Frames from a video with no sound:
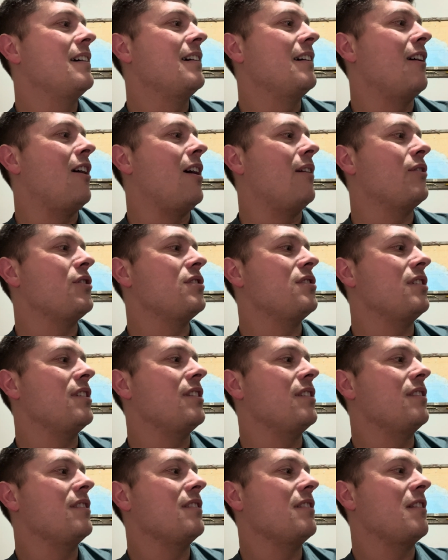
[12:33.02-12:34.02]

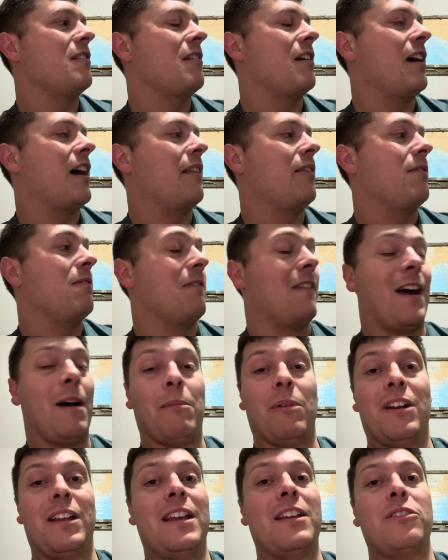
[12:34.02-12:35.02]
Obviously,
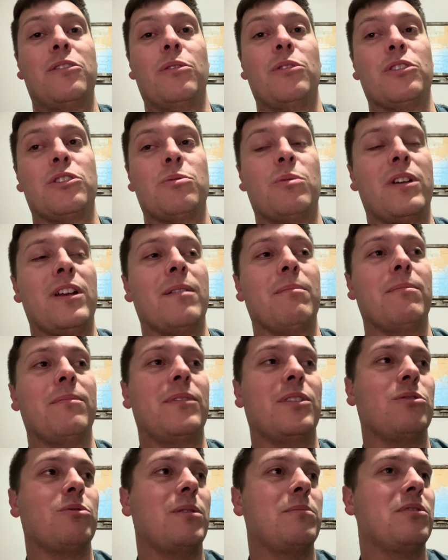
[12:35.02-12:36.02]
I'm gonna get through the swim.
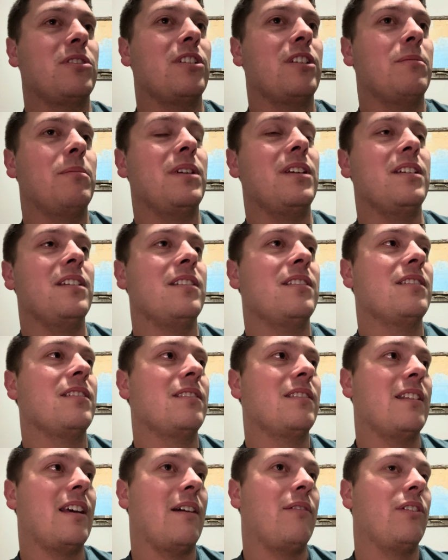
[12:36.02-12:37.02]
The swim's gonna be,
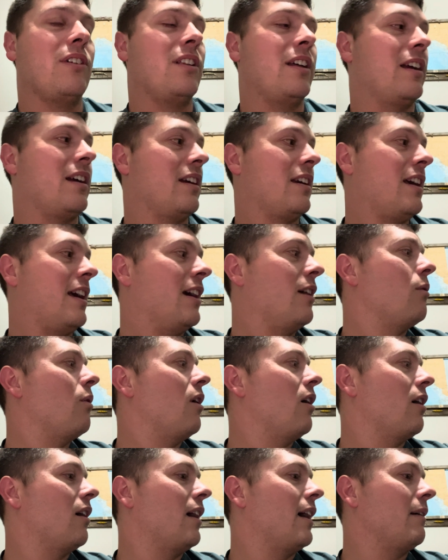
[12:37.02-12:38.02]
I feel like, a
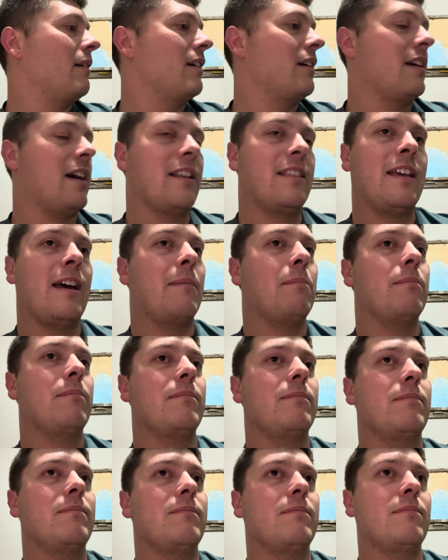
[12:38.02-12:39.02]
cakewalk. I got that
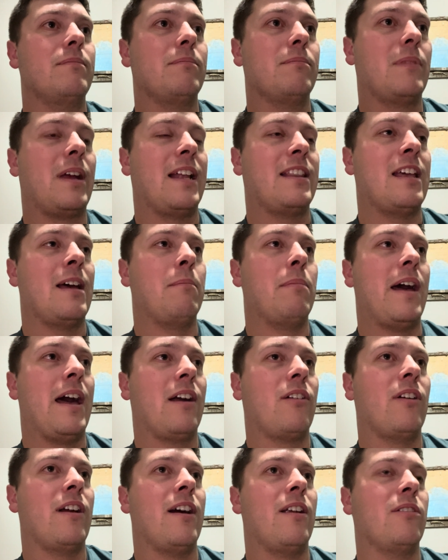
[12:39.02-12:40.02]

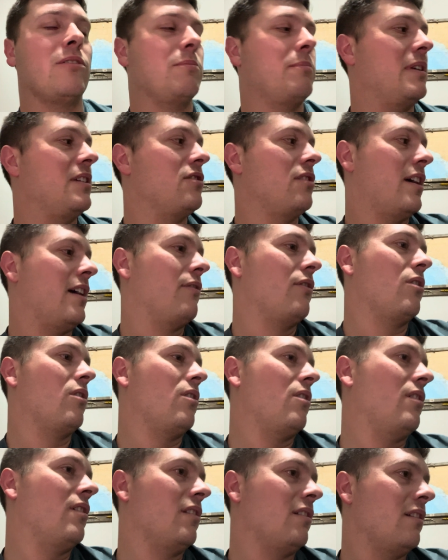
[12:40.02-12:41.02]
background. I was beach
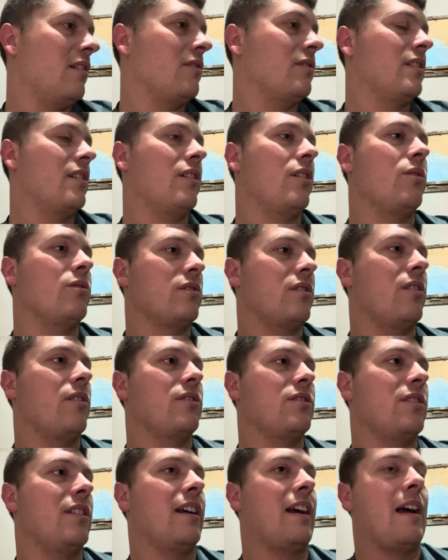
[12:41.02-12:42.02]
lifeguard and I was in the Coast
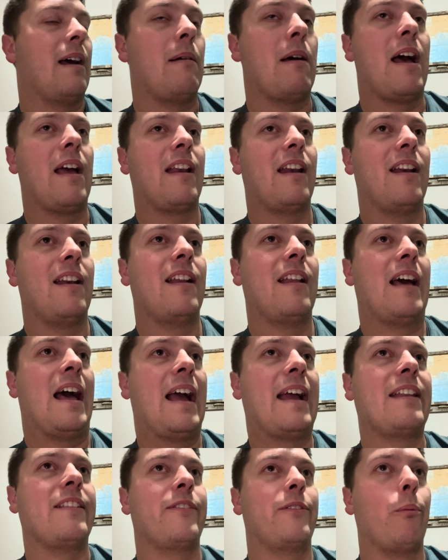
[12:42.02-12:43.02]
Guard, so like I
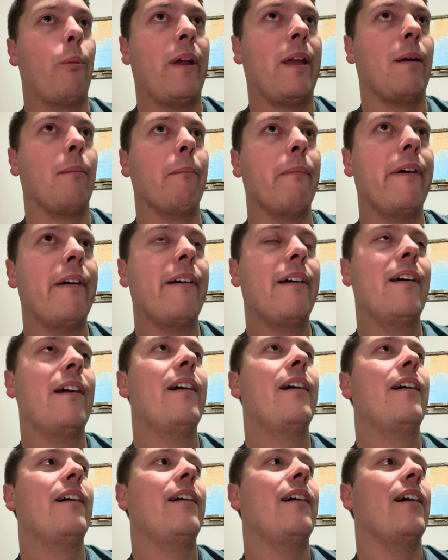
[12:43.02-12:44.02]
can swim.
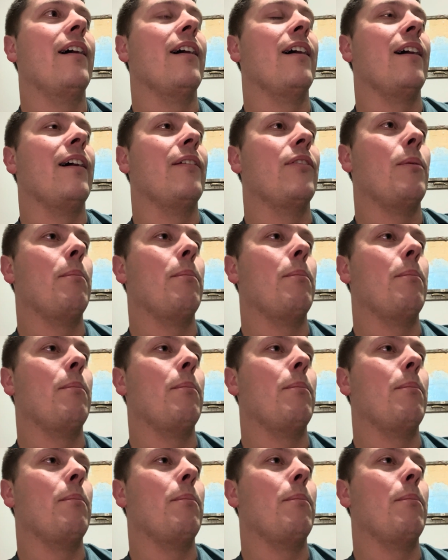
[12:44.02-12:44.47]
The